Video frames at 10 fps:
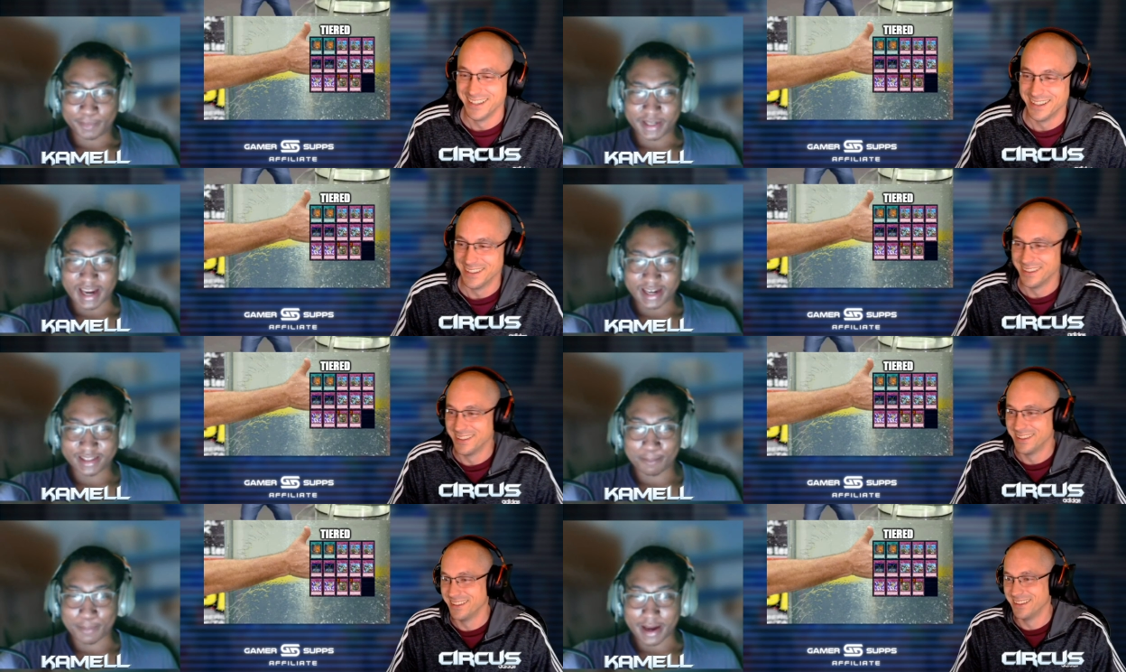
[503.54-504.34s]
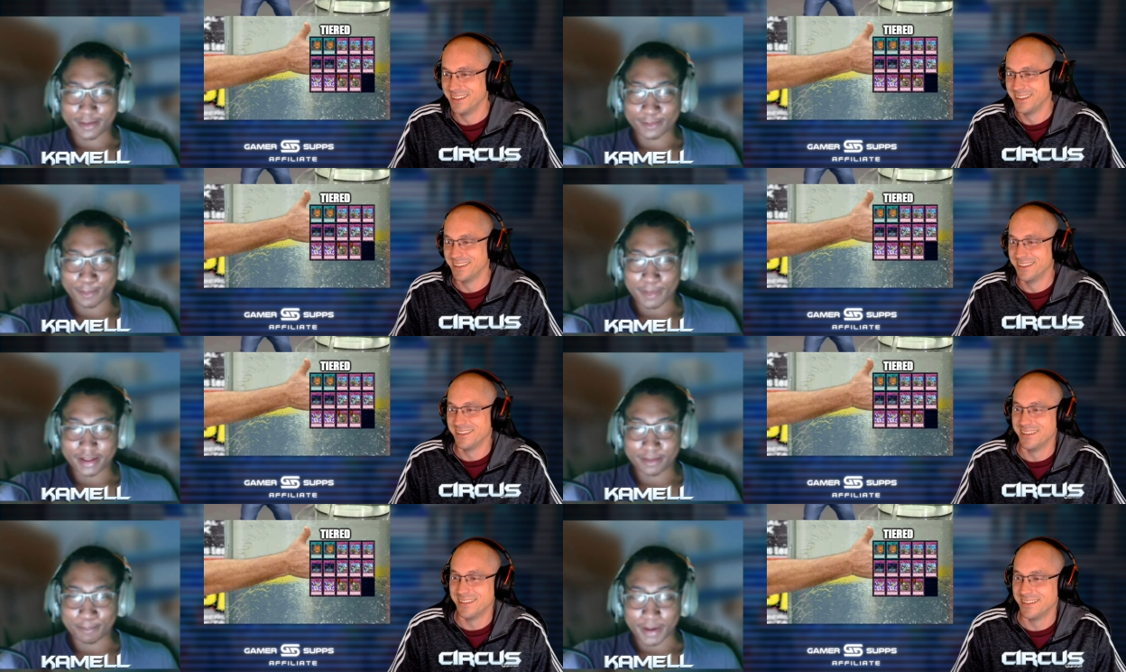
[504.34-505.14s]
Speaker 1: hating the back row, man.
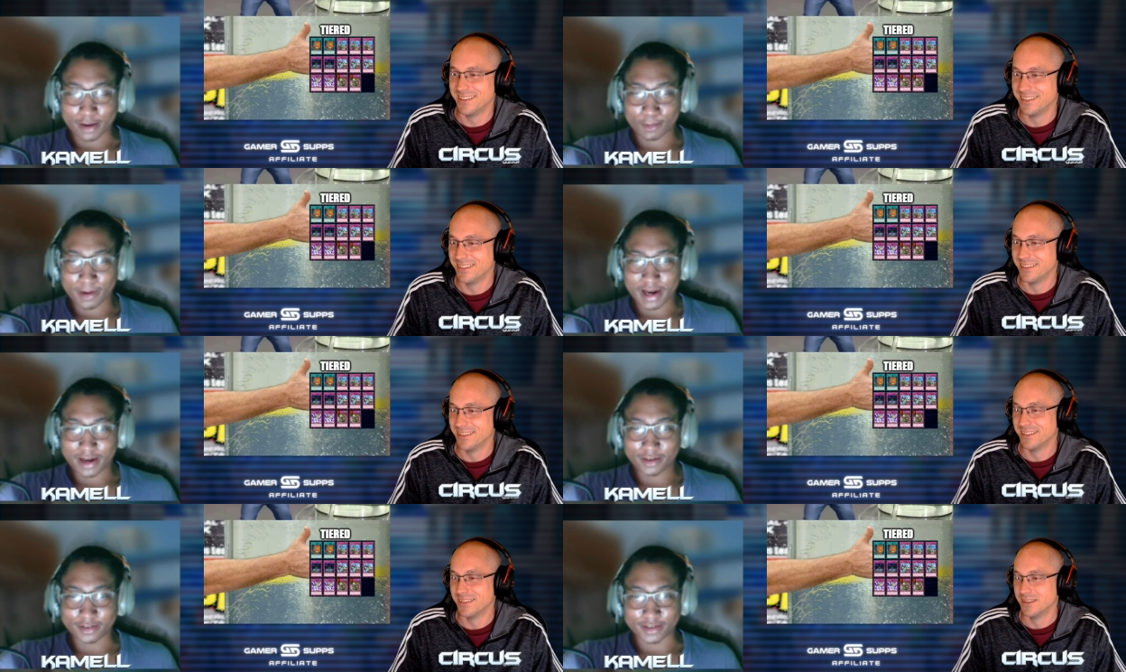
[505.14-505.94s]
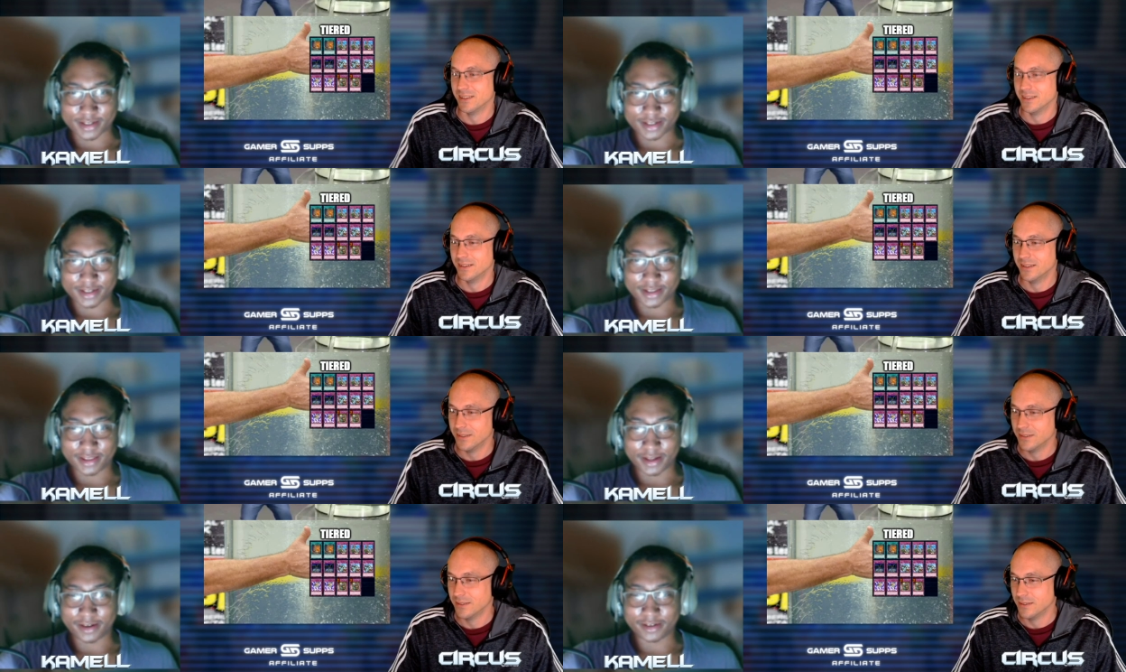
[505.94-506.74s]
The back row haters.
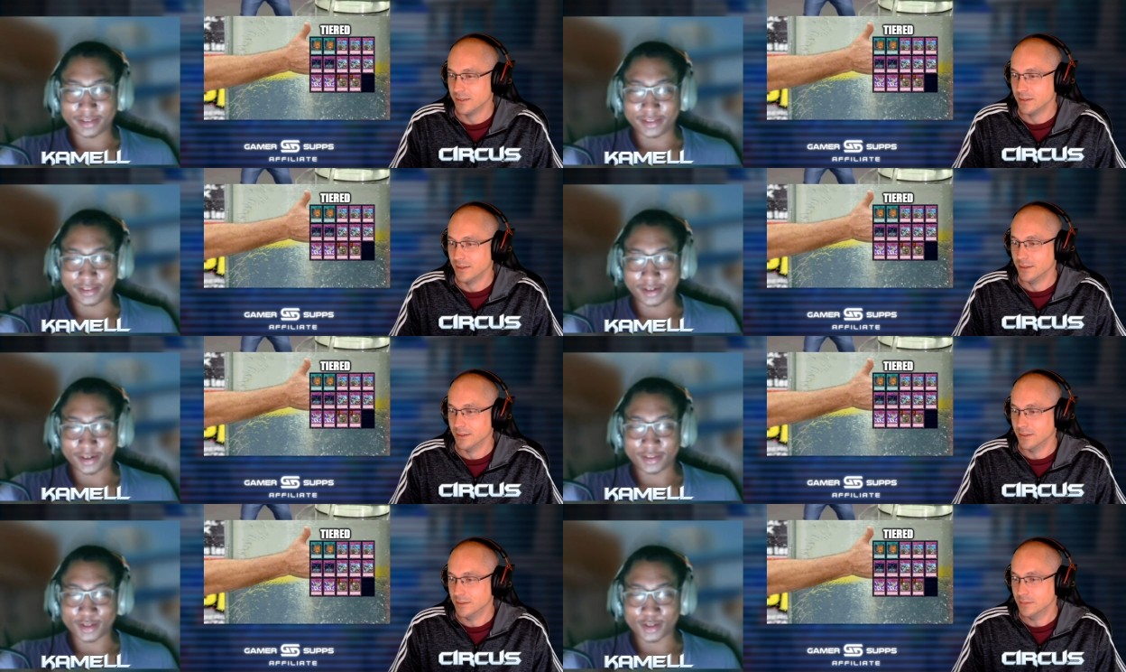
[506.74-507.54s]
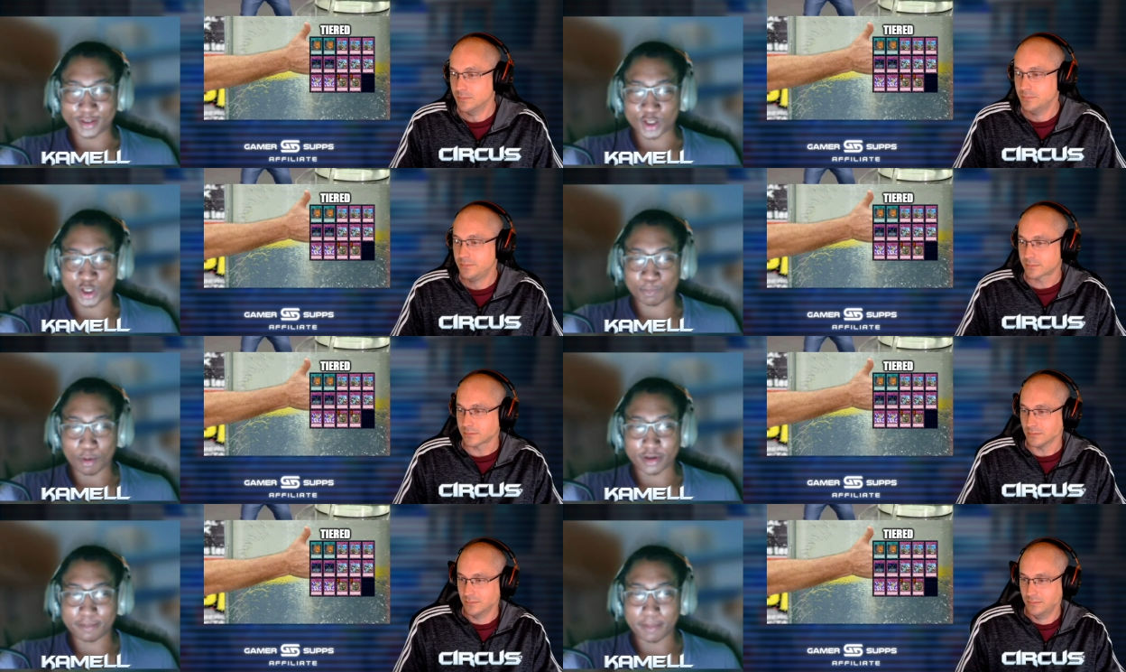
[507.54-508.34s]
They're they're the, the
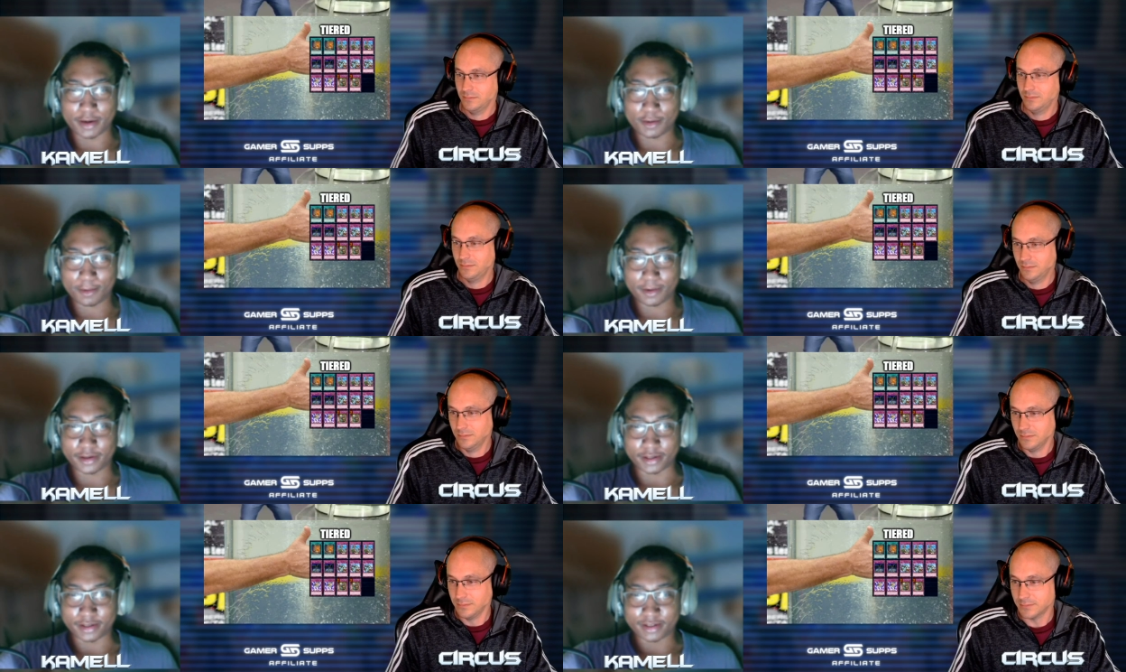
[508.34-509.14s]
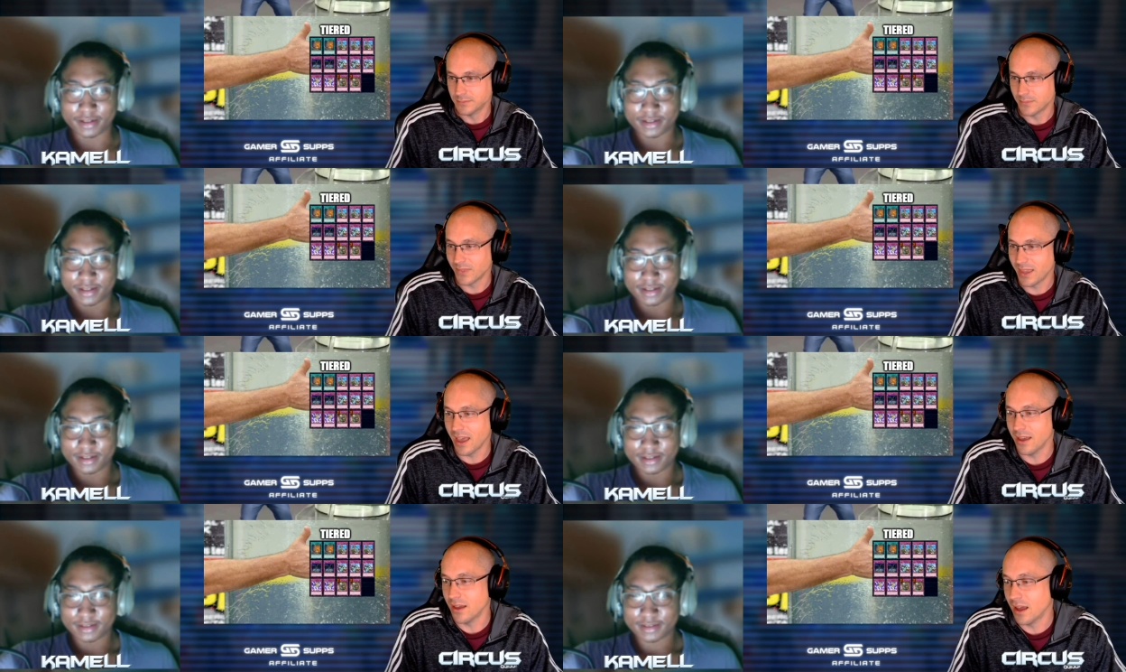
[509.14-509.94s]
spoken minority.
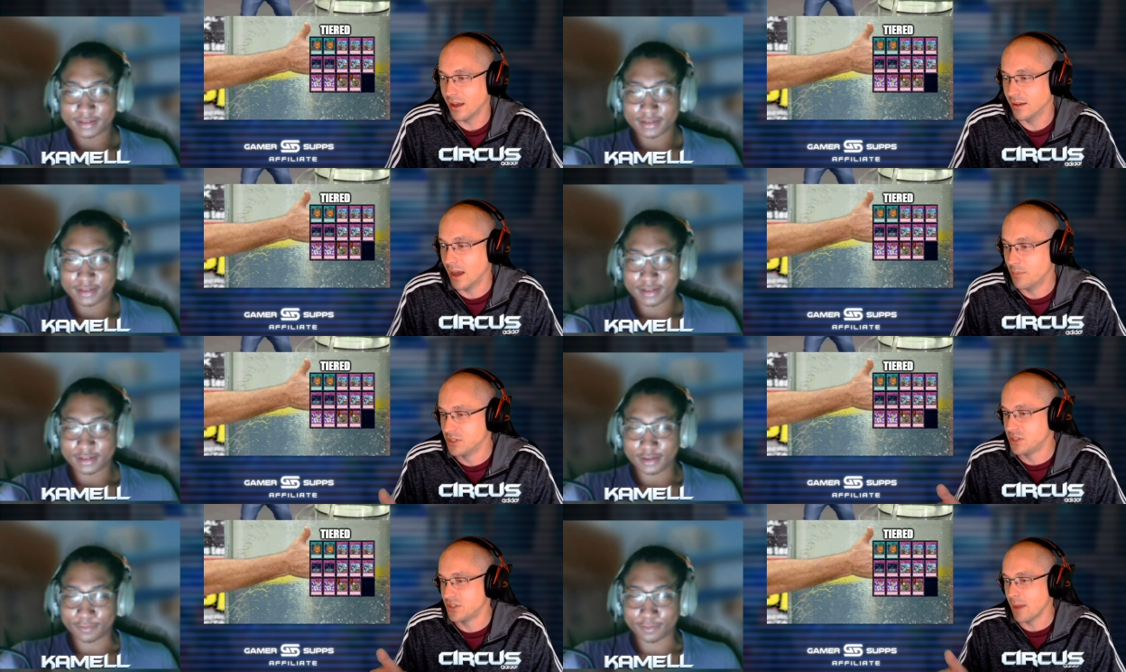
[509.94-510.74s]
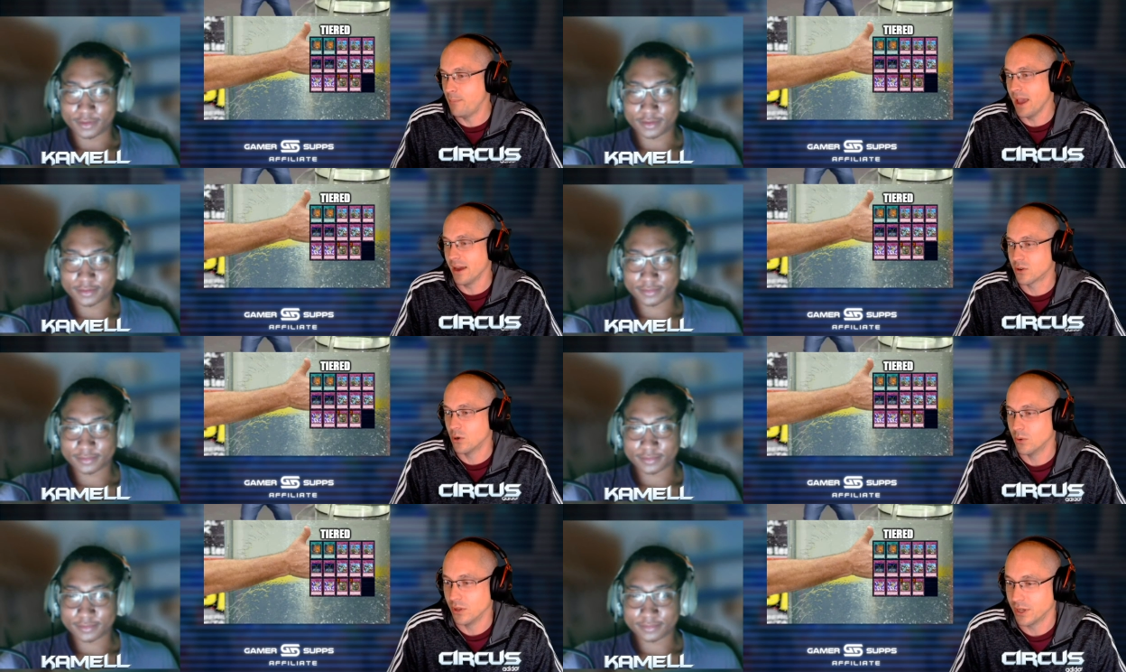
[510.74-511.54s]
Speaker 2: Yeah. Uh, how much is that back row
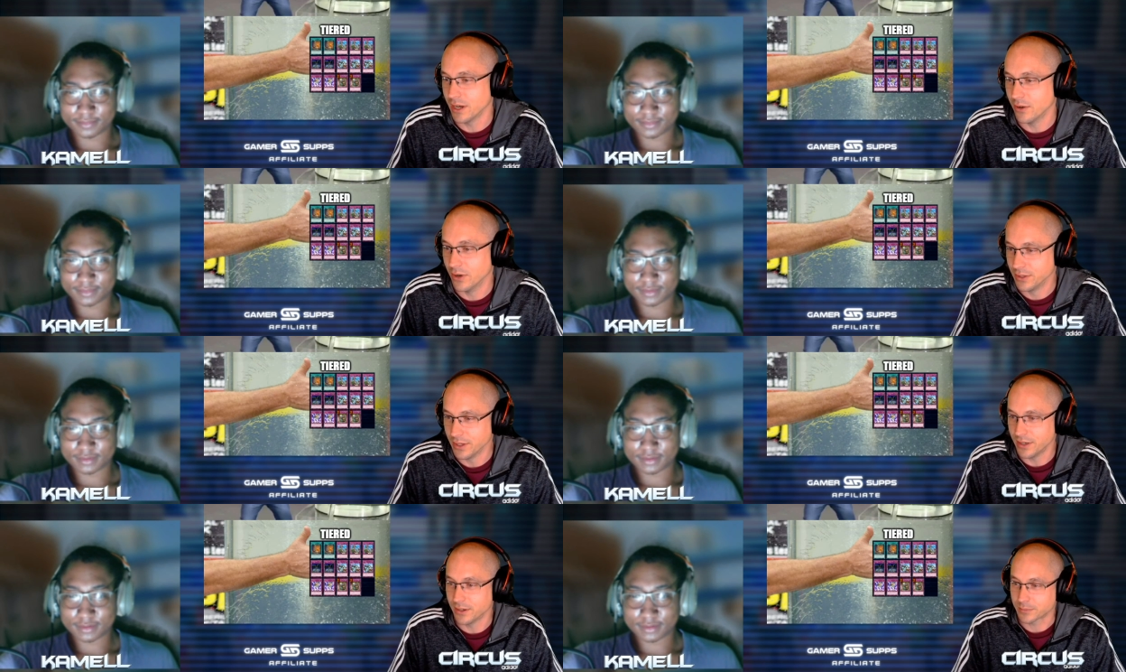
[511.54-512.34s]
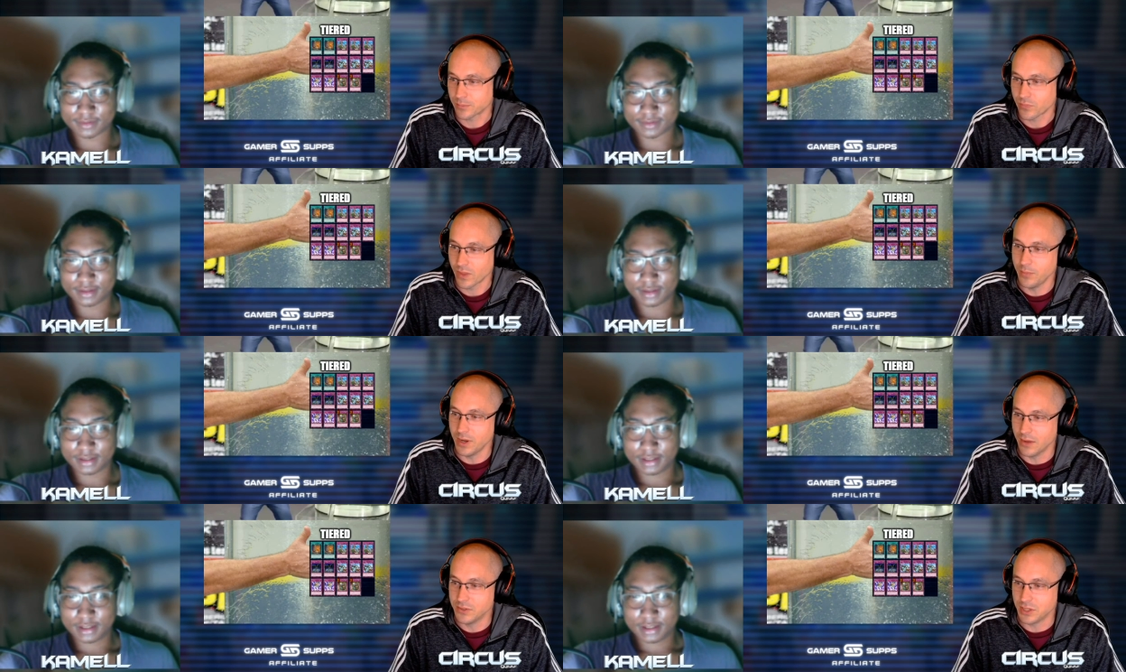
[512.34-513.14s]
we're looking at right there? I mean, obviously